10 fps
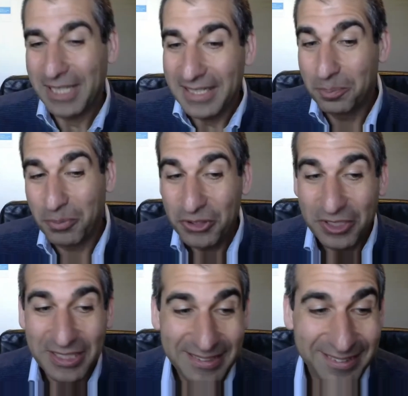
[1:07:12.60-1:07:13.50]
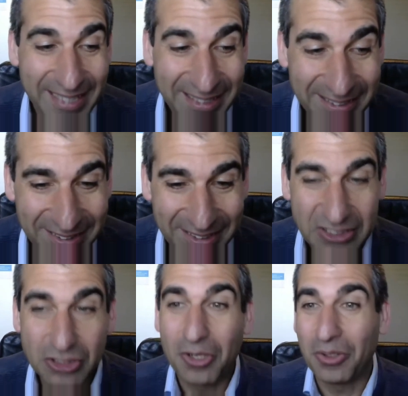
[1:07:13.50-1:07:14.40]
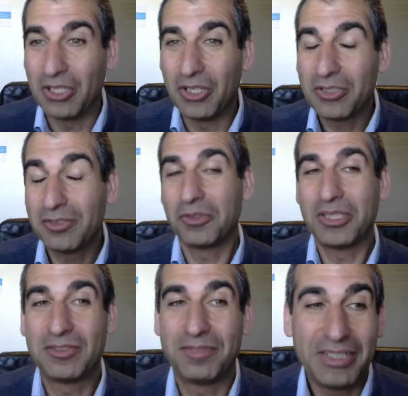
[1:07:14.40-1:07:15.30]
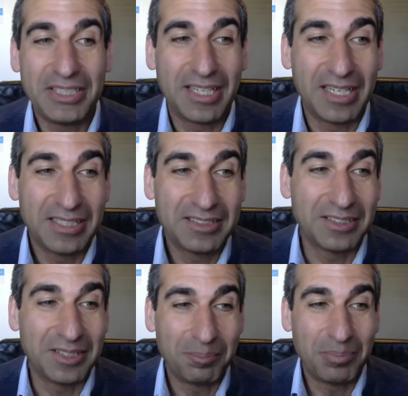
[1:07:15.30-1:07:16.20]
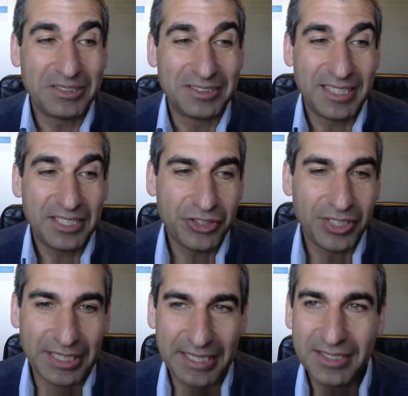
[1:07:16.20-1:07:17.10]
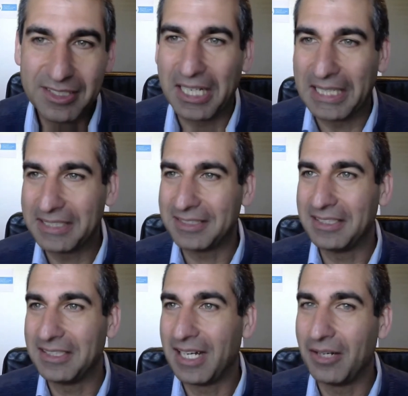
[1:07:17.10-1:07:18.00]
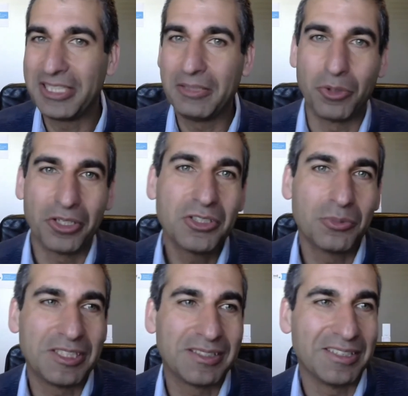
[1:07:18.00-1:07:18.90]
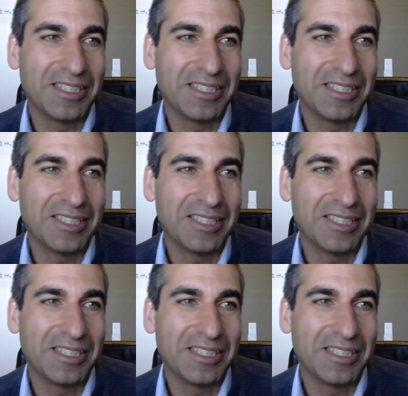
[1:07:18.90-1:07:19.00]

like to personally thank uh, Saul a lot for his very nice uh, presentation and insights in how he works with uh,